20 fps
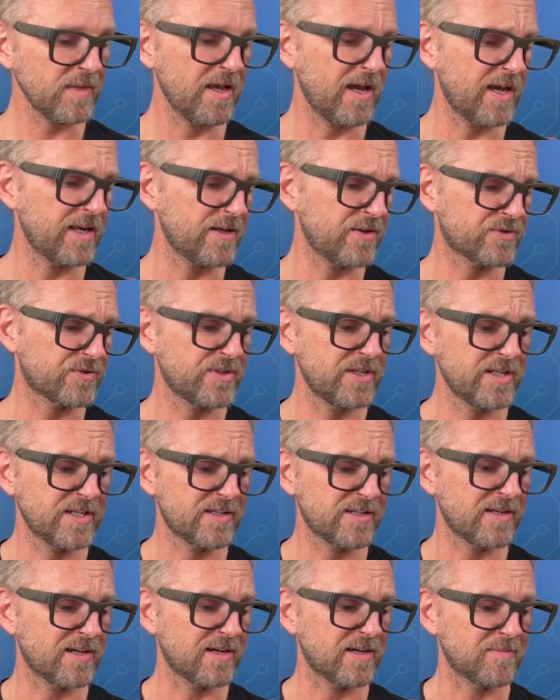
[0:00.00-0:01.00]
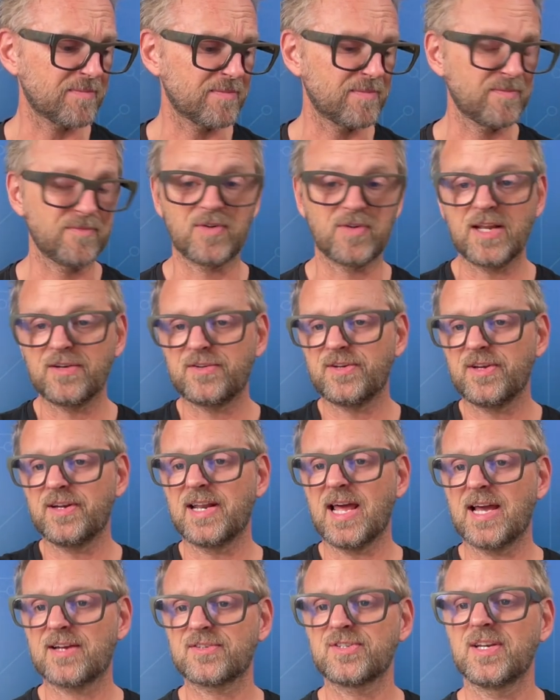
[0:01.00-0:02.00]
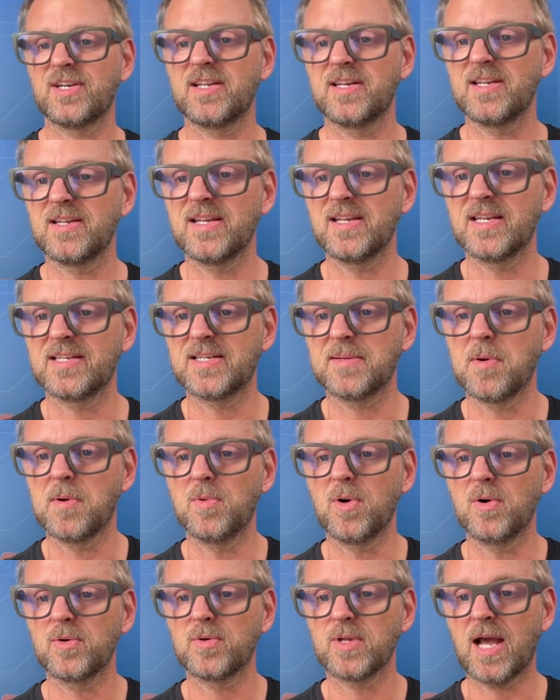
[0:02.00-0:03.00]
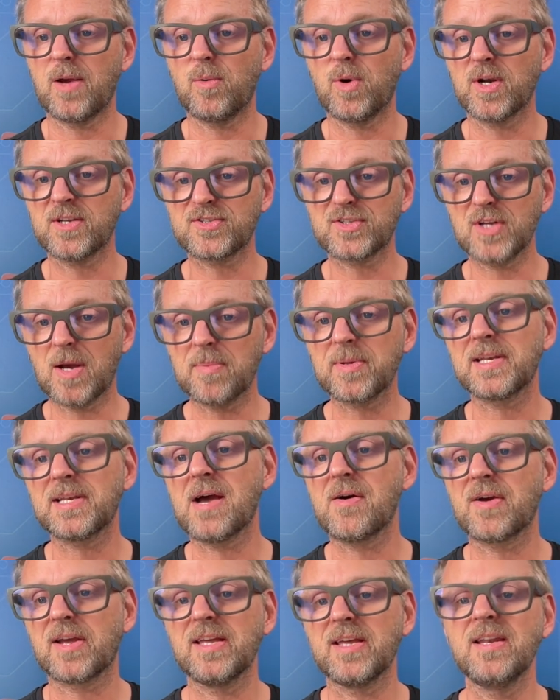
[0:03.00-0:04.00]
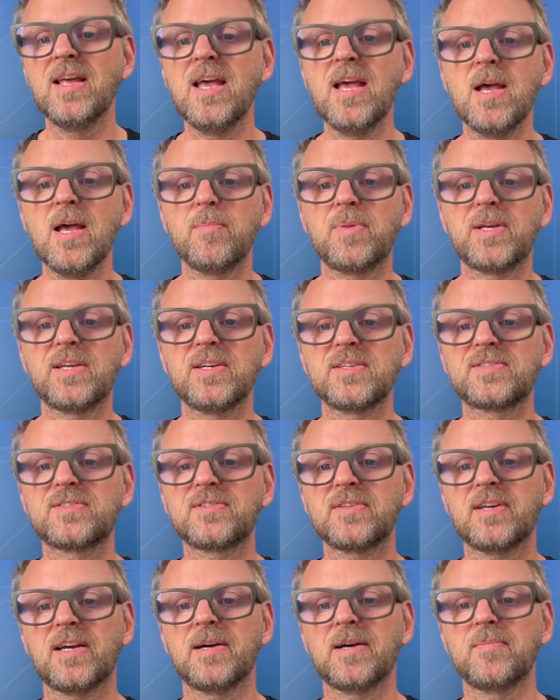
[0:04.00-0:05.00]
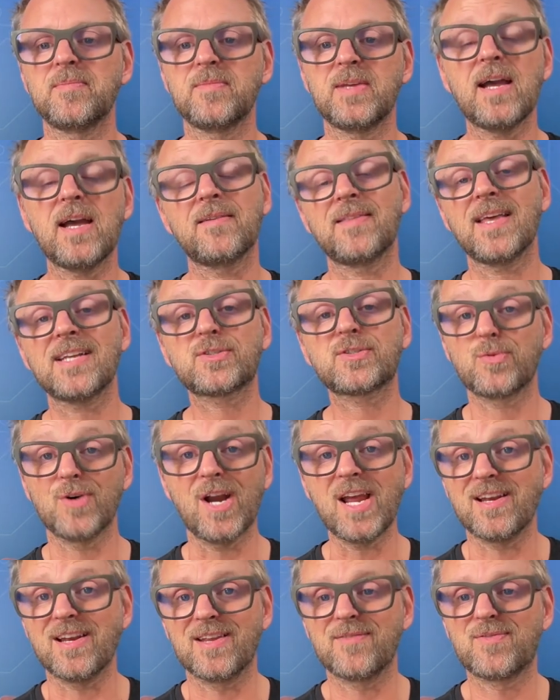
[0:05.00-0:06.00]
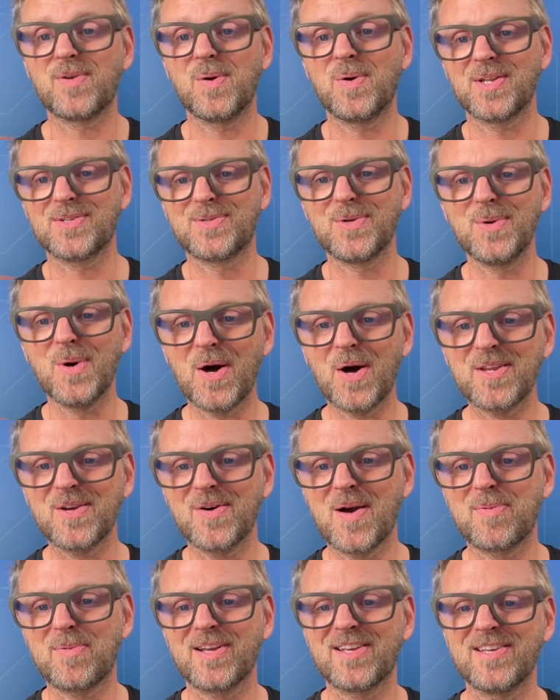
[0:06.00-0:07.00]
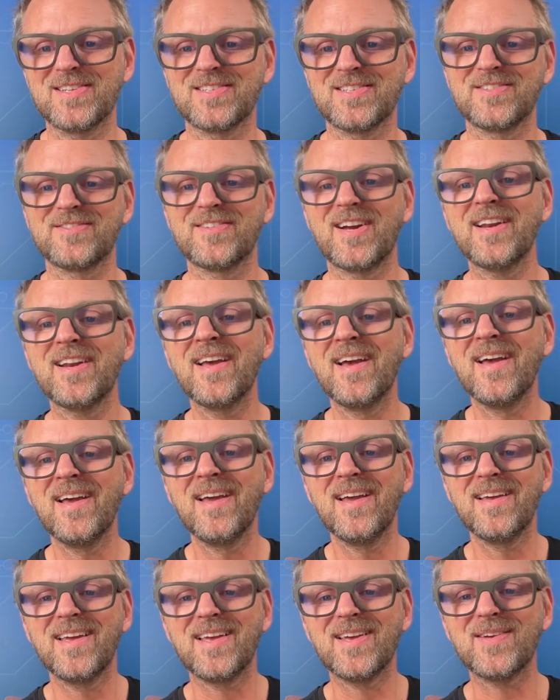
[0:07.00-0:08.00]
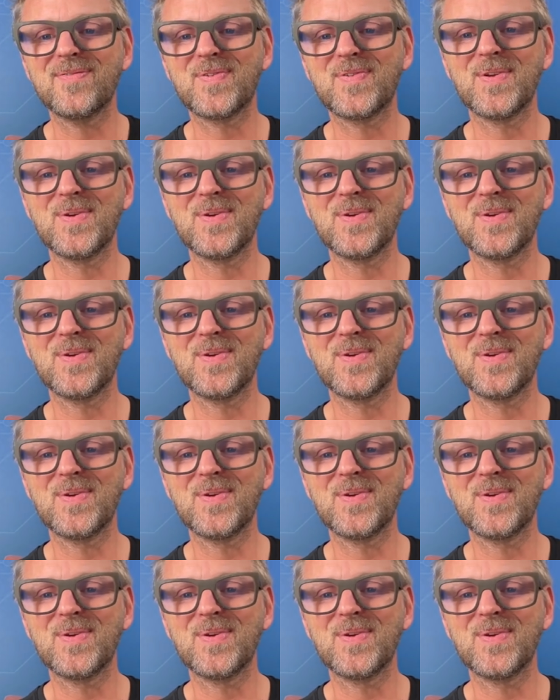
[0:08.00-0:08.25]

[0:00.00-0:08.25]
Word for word: and you see it um, right here in action in a, in a demo mode. I want to stop it now again because um, yeah, that's great if you want to do audio applications, right? If